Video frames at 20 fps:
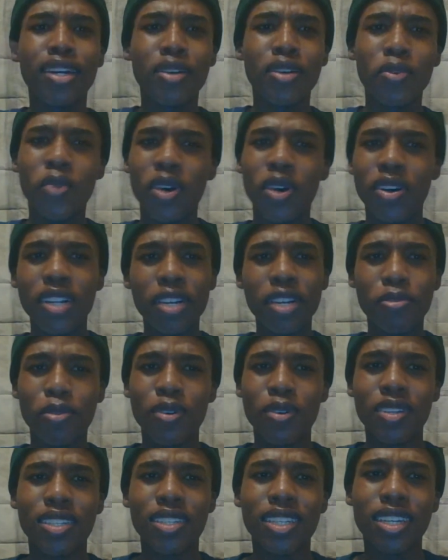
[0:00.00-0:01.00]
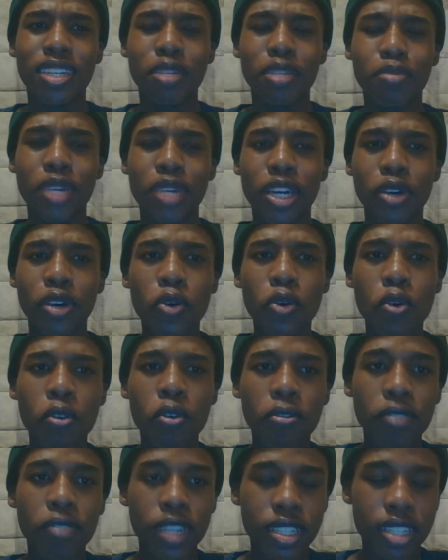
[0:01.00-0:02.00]
Well, everyone's gonna pair
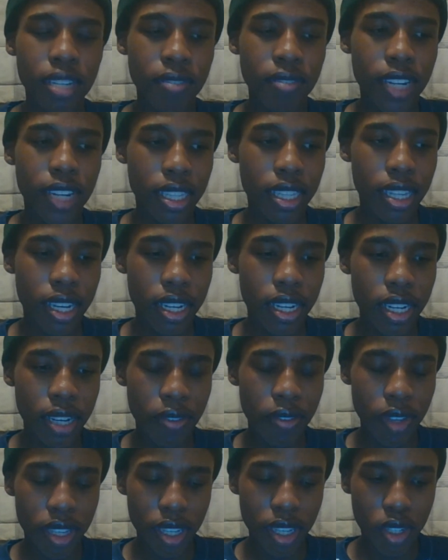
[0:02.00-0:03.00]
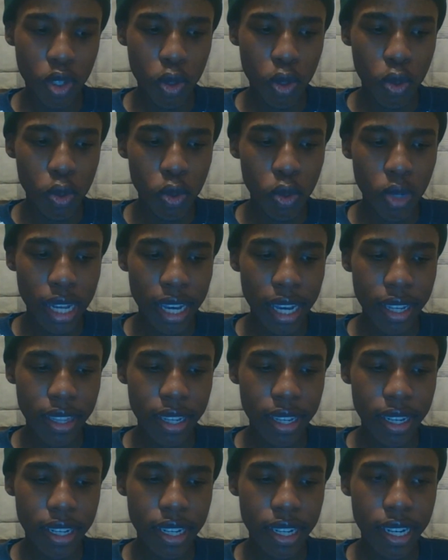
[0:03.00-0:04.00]
off and stuff like that. Everything's cool like
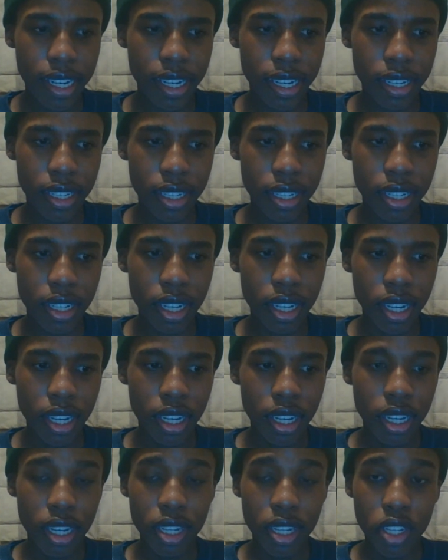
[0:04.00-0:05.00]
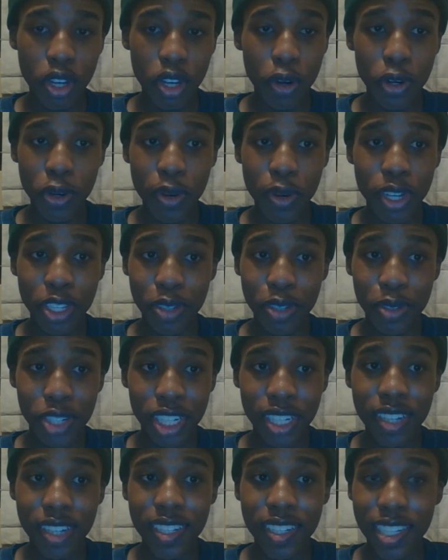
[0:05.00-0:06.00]
that, and Toto and
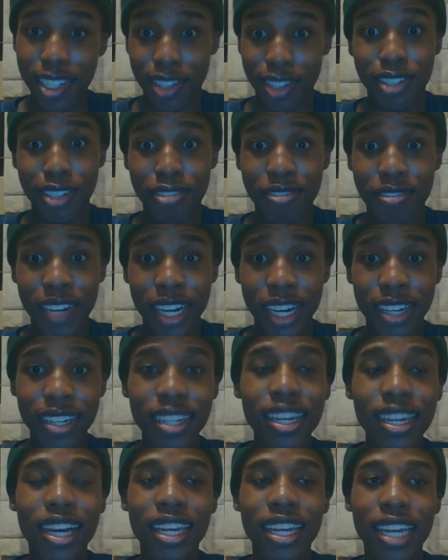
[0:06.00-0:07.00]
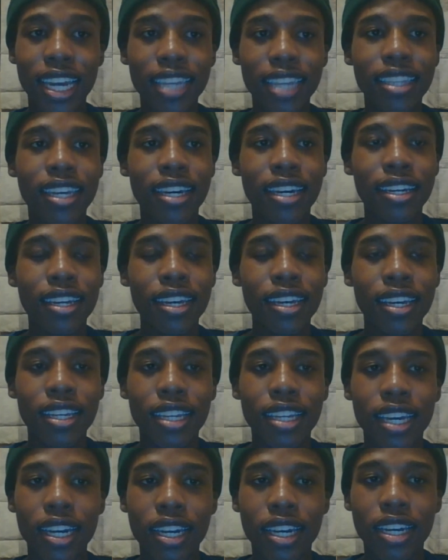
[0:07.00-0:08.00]
Yuji are still in a fight. I like that.
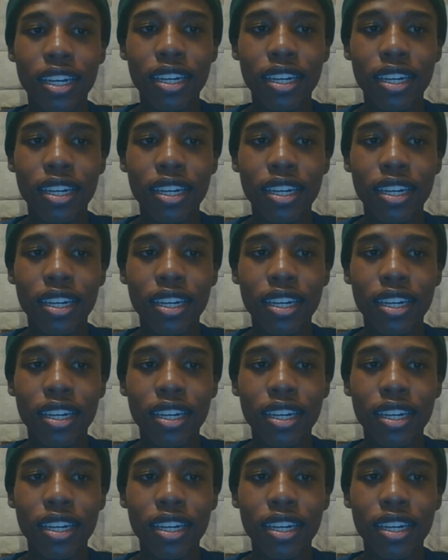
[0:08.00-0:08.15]
Like